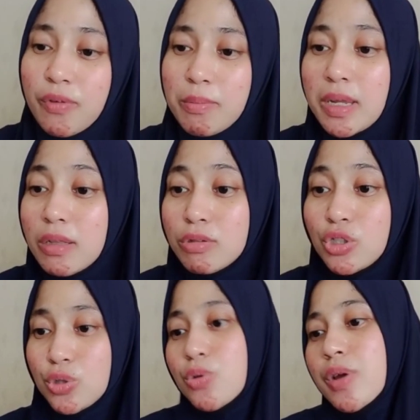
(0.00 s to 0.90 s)
for me to
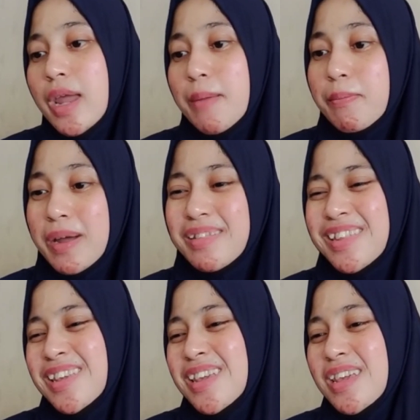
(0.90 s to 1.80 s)
show
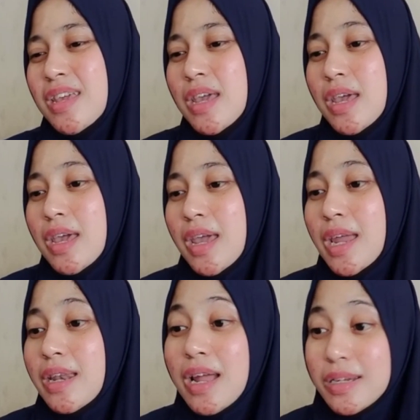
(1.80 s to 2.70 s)
empathy
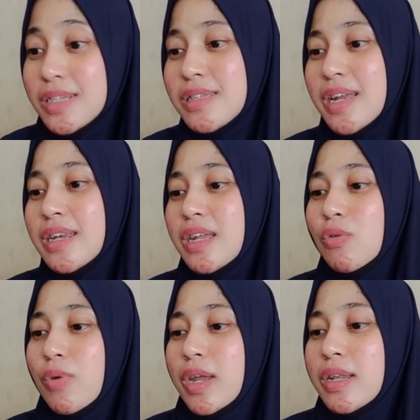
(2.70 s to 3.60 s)
and understanding
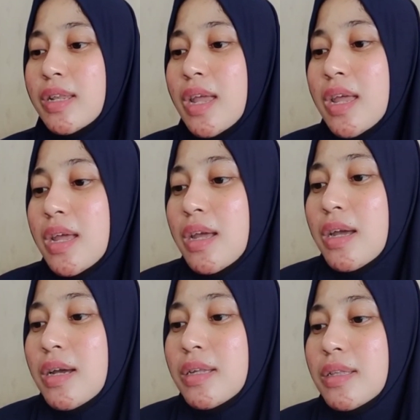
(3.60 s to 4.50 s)
when
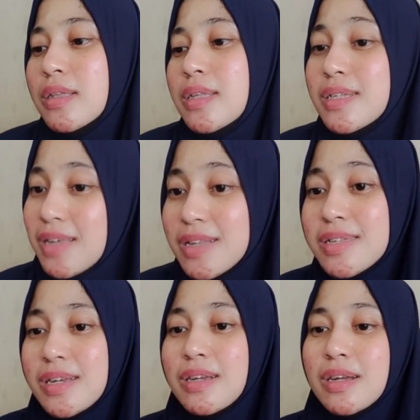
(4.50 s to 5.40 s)

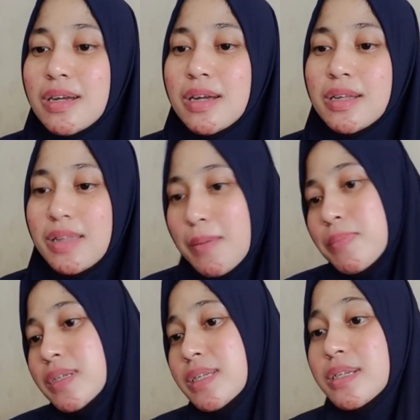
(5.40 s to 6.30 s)
discussing their
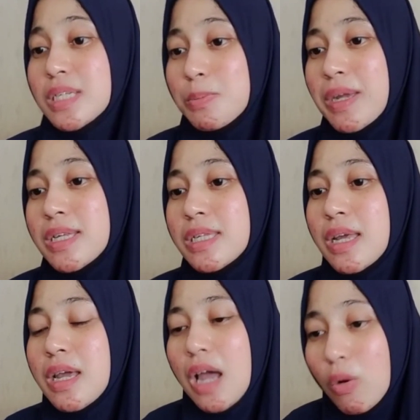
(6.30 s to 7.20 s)
personal space.
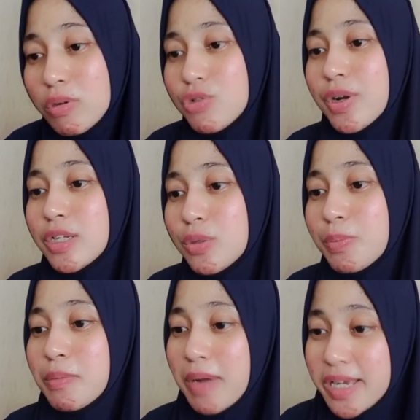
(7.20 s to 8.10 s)
I will try to
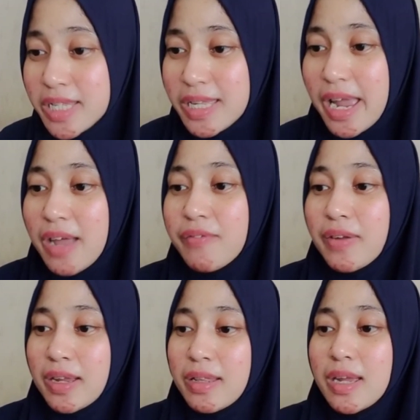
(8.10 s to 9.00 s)
put myself
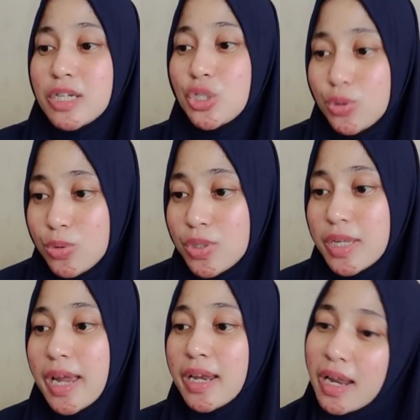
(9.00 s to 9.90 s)
in their shoes
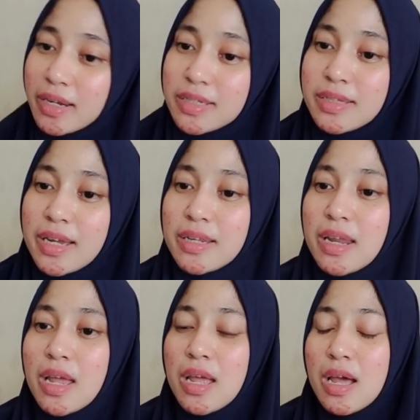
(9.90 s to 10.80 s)
and understand
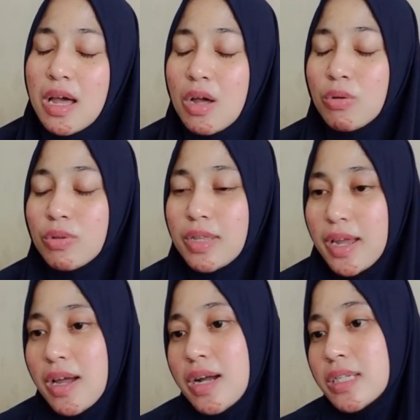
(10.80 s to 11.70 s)
how
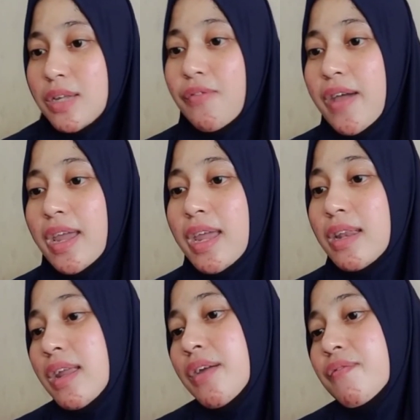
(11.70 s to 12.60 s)
their artifact
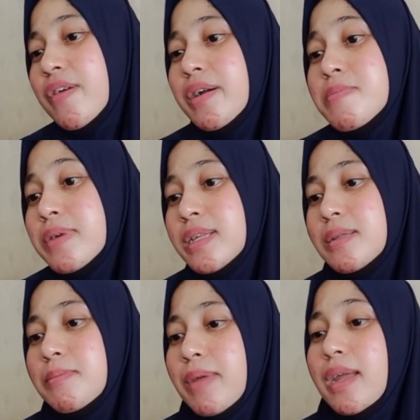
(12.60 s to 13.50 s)
and
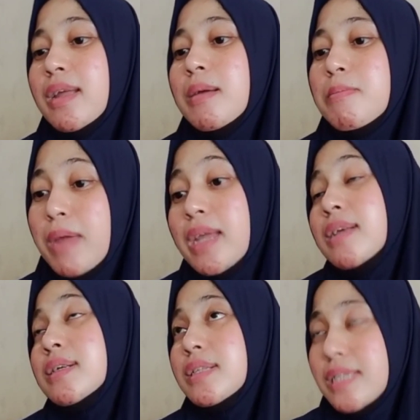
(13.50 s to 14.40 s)
environment make
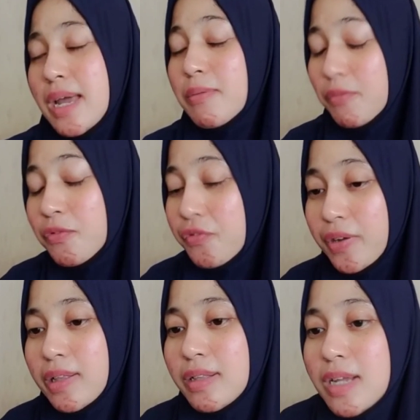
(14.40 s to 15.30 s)
them
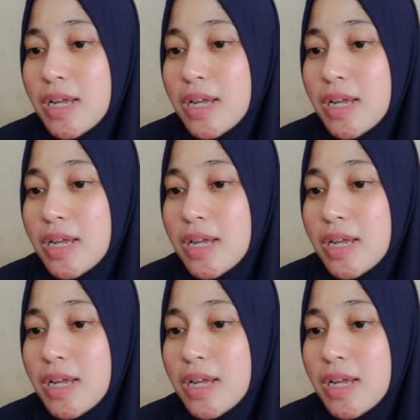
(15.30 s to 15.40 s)
feel.